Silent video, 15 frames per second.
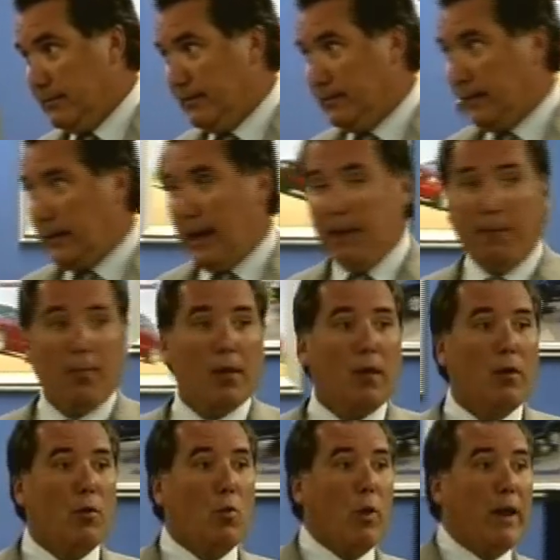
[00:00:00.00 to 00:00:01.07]
Okay?
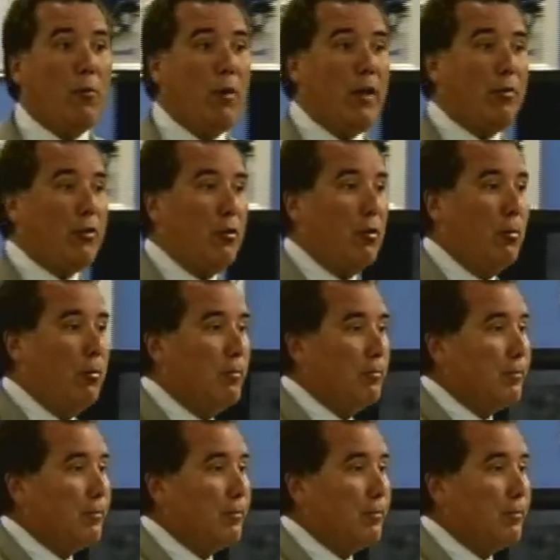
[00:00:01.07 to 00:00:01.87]
We went through